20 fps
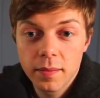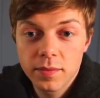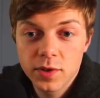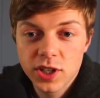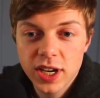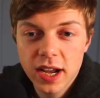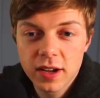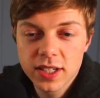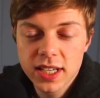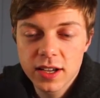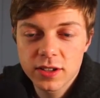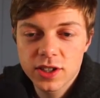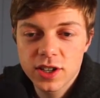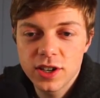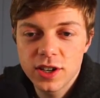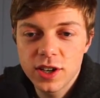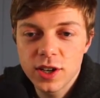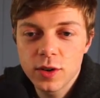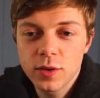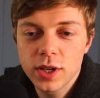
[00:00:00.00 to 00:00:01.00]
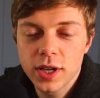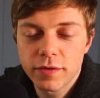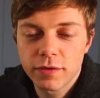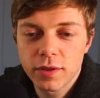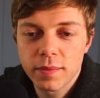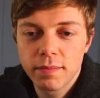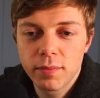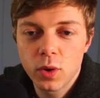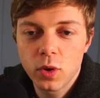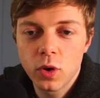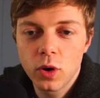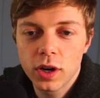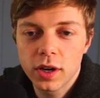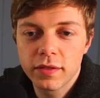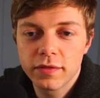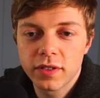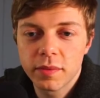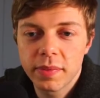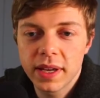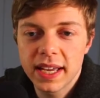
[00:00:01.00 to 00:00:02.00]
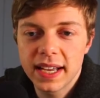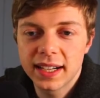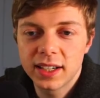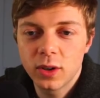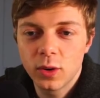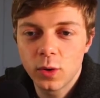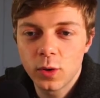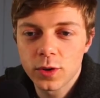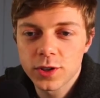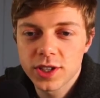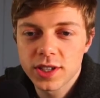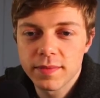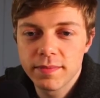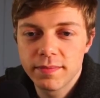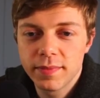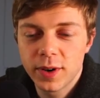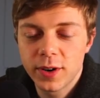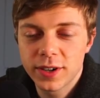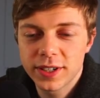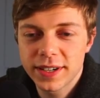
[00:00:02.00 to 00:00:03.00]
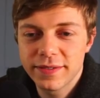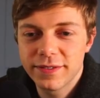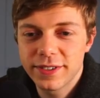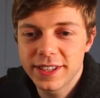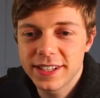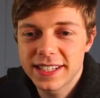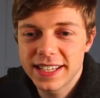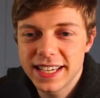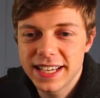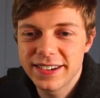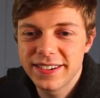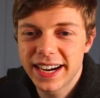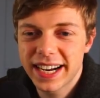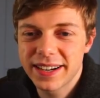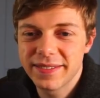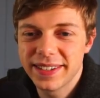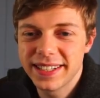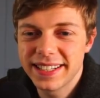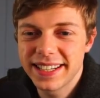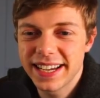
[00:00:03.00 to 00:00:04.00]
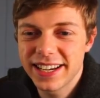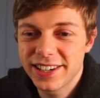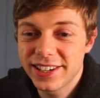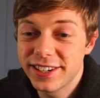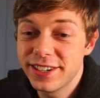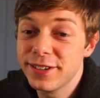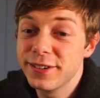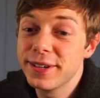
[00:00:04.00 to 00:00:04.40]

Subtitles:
Shout out to Nuna from Morgan for being an awesome mod and for the tea recommendation.